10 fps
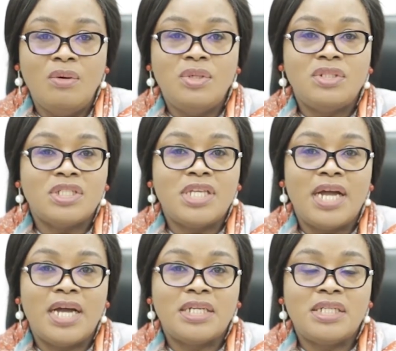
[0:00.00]
We just
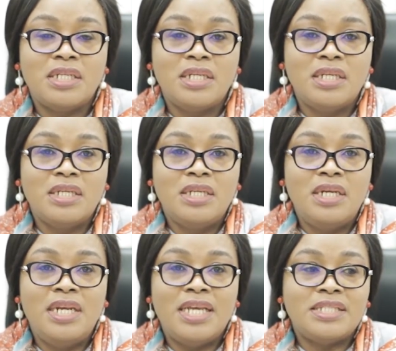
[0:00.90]
had
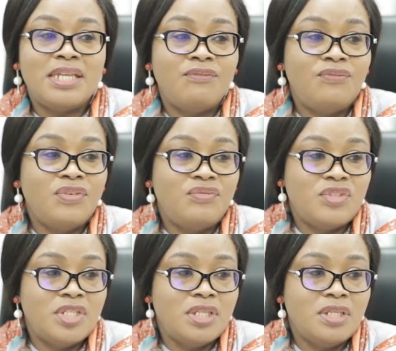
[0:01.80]
less than
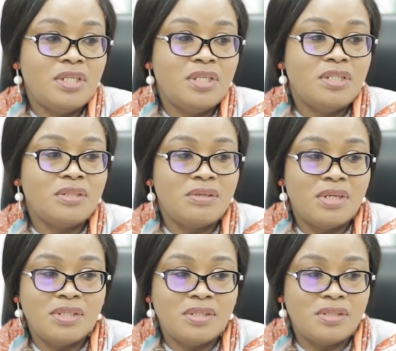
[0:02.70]
fifty
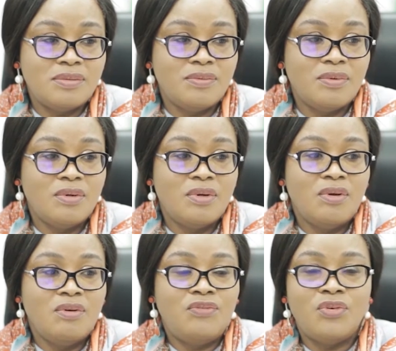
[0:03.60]
screens
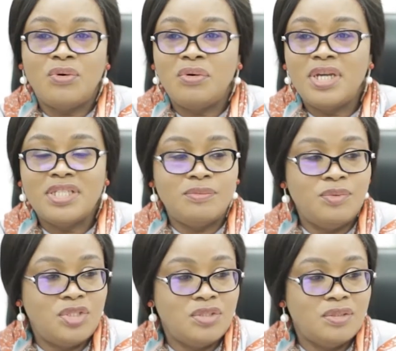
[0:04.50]
for
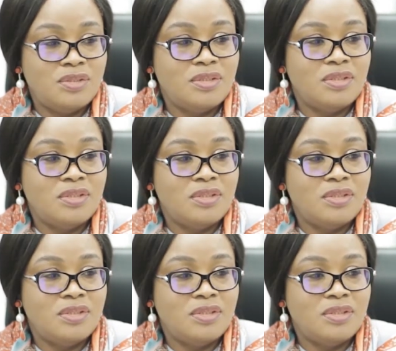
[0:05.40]
exhibition.